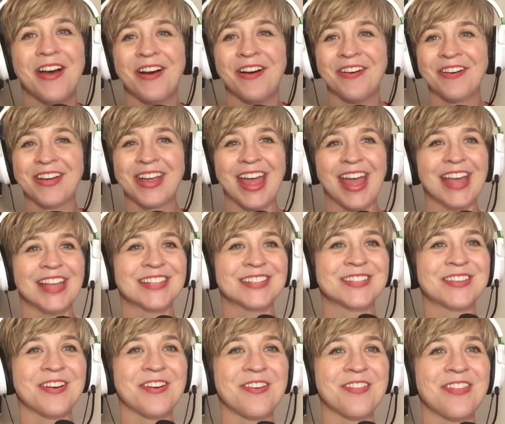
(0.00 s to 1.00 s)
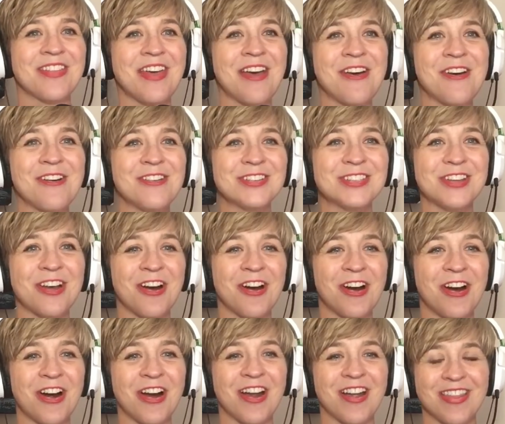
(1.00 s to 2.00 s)
Okay, so those
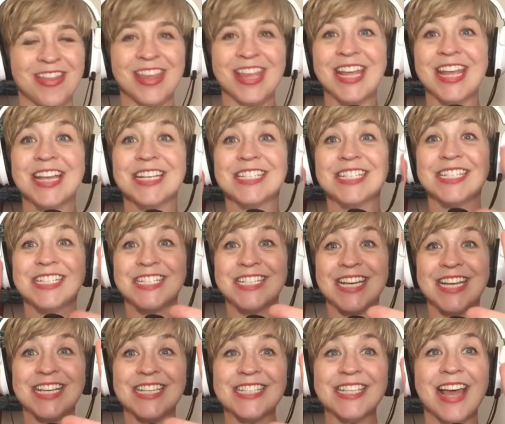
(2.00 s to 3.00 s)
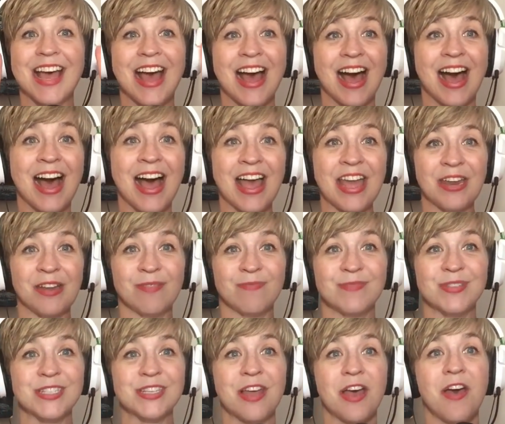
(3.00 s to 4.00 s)
are the 6
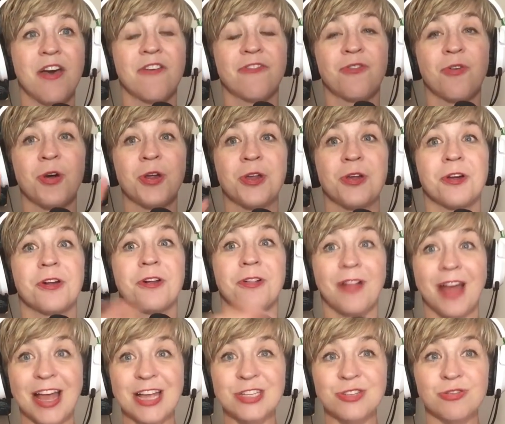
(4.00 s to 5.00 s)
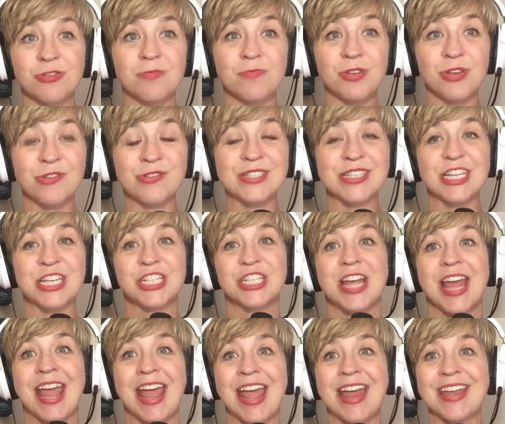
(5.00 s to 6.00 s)
items for your classroom usage
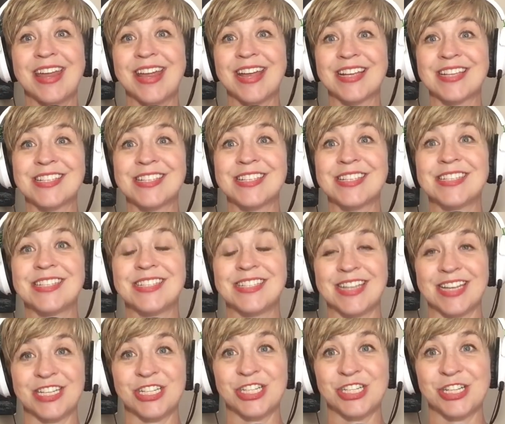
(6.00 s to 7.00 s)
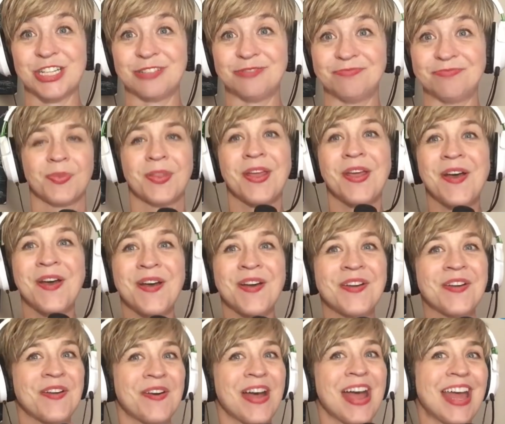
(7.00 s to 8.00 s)
and extension.
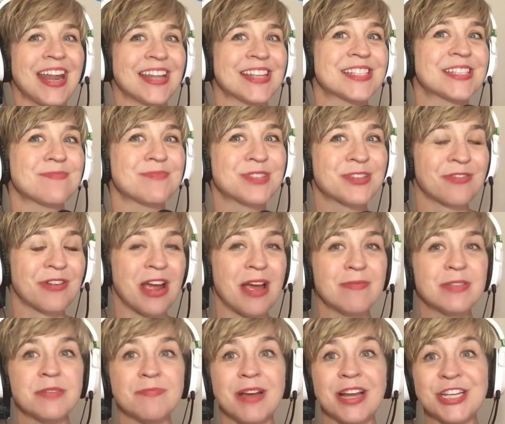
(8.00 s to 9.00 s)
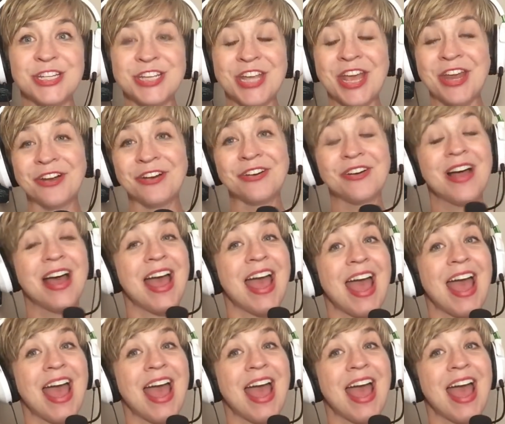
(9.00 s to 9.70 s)
Go ahead and subscribe to my channel